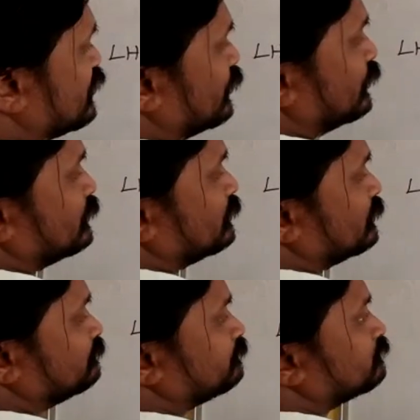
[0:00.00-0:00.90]
2
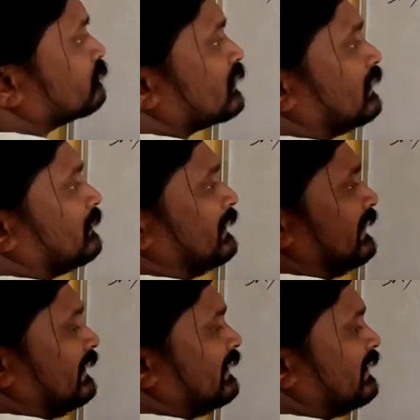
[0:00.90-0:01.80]

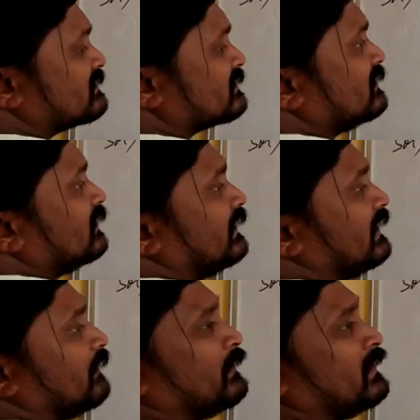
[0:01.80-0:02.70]
minus
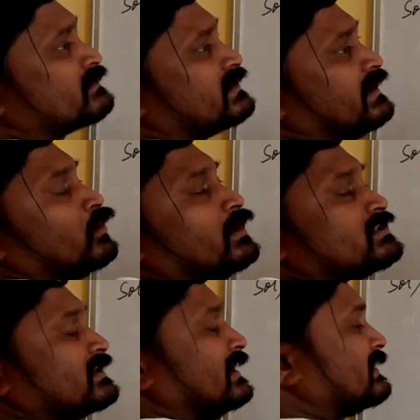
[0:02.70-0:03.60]
f of 0 is
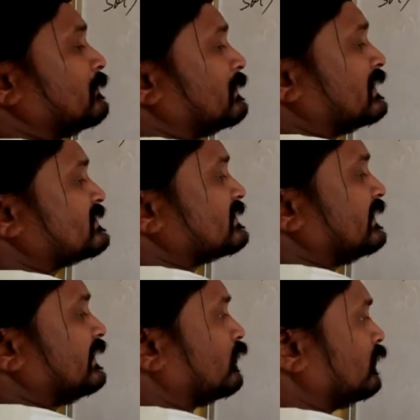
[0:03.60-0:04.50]
nothing but
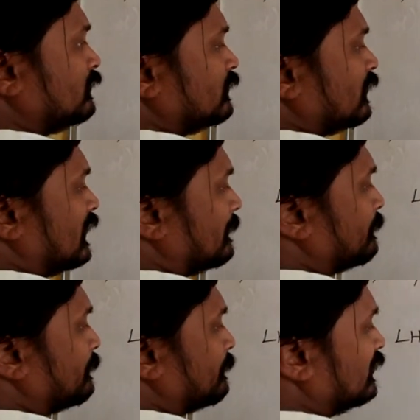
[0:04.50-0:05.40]
0
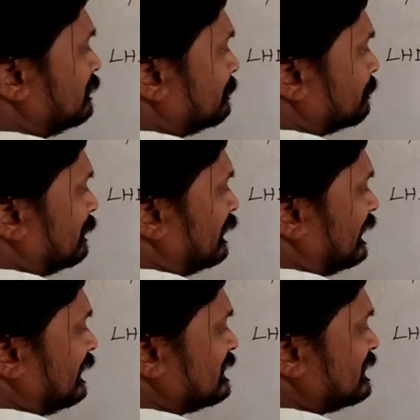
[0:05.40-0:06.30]
upon
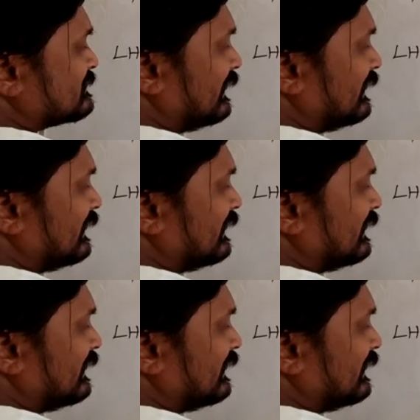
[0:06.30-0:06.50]
minus